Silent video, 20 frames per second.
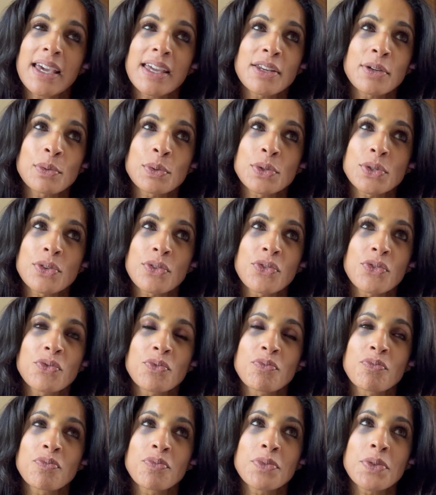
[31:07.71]
And it was
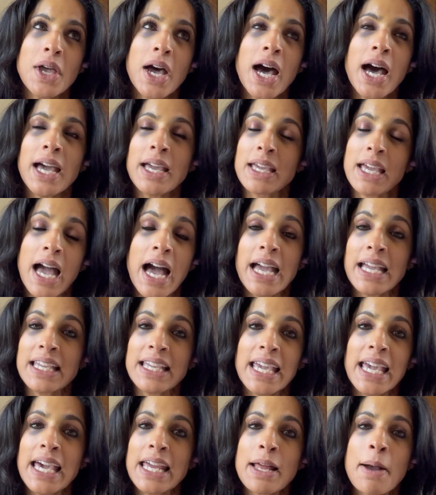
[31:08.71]
I
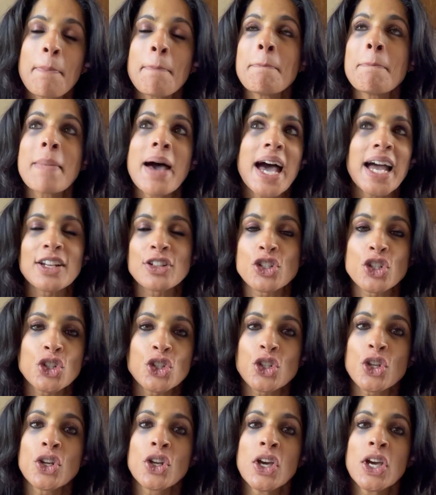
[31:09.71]
can't
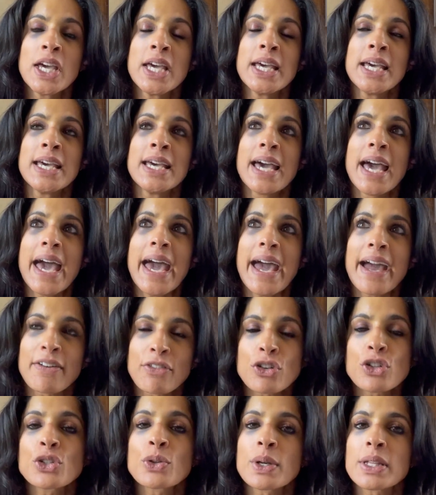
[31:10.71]
imagine
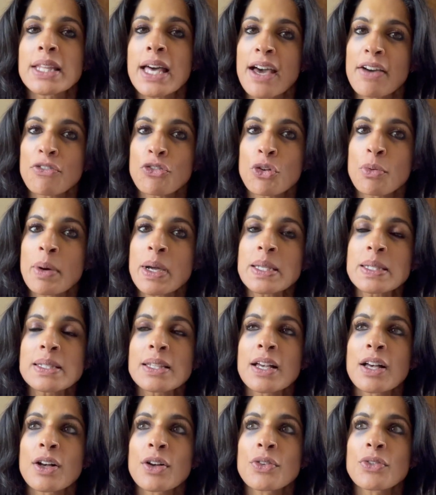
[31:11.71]
ever doing that for
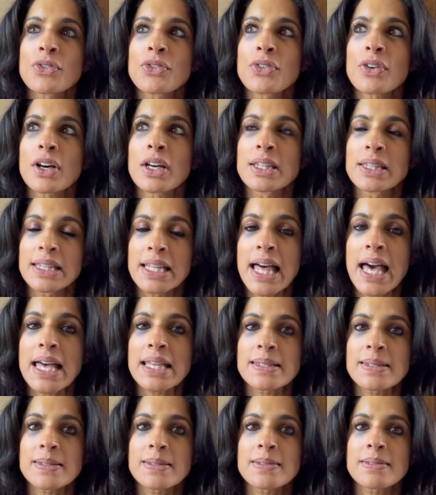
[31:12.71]
myself
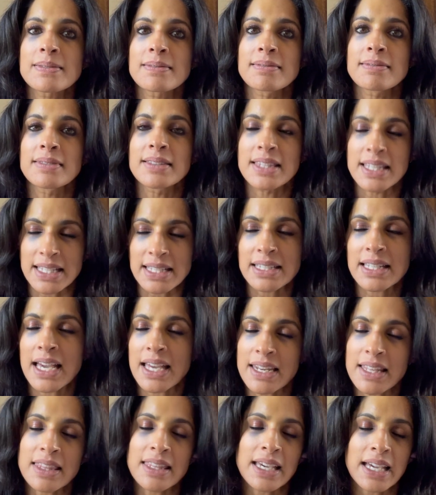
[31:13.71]
unless this
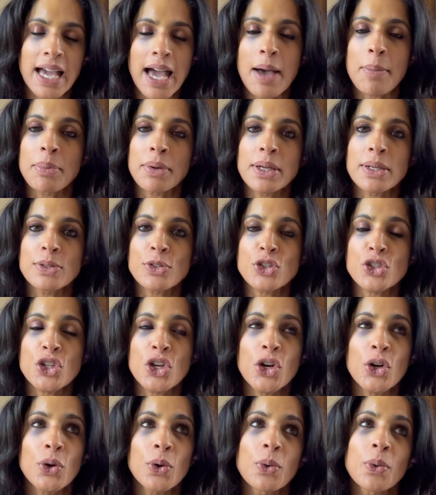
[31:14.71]
kind of thing happened.
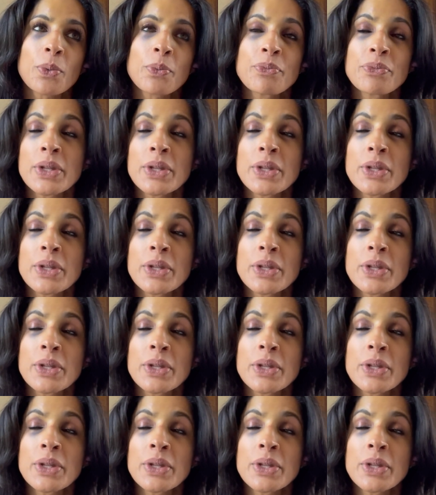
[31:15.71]
So